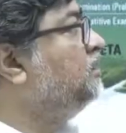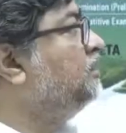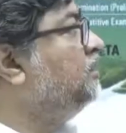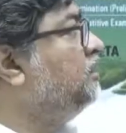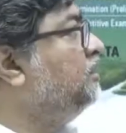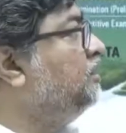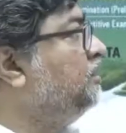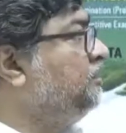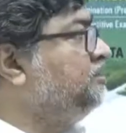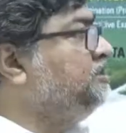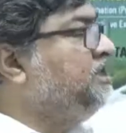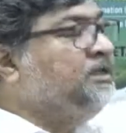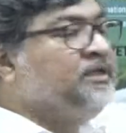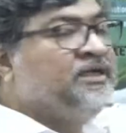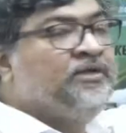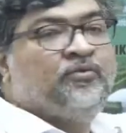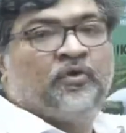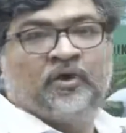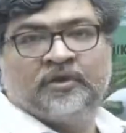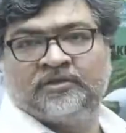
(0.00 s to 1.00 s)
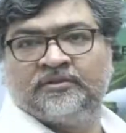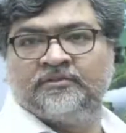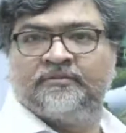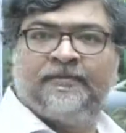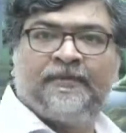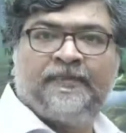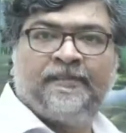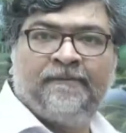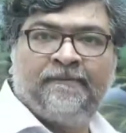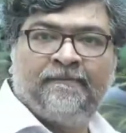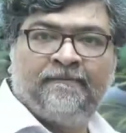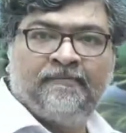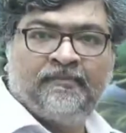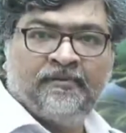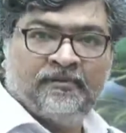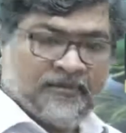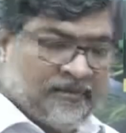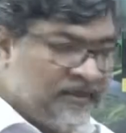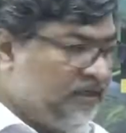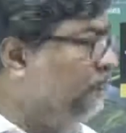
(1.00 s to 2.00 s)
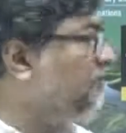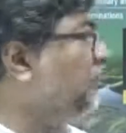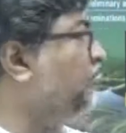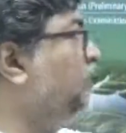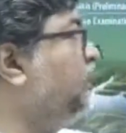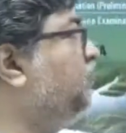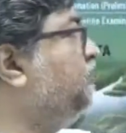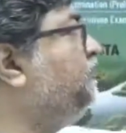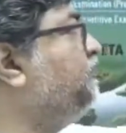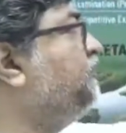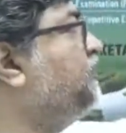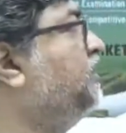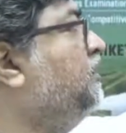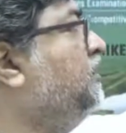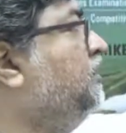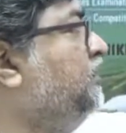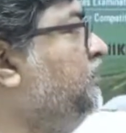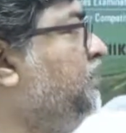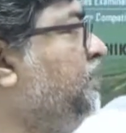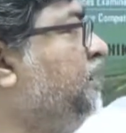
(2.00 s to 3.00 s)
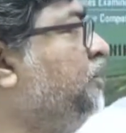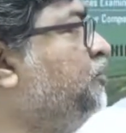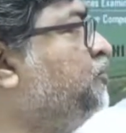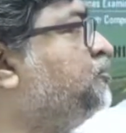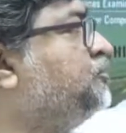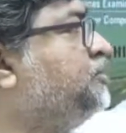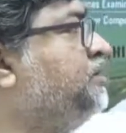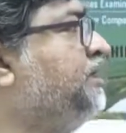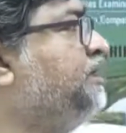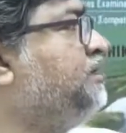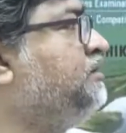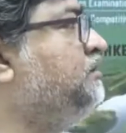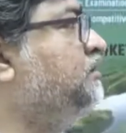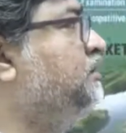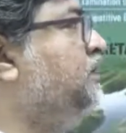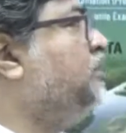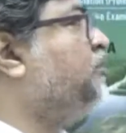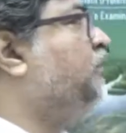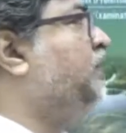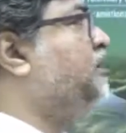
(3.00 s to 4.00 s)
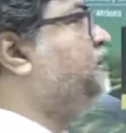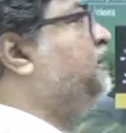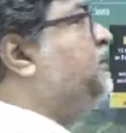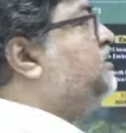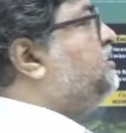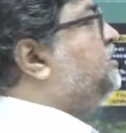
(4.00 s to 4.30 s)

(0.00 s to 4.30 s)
Result in what? Number one, reduced seed requirement.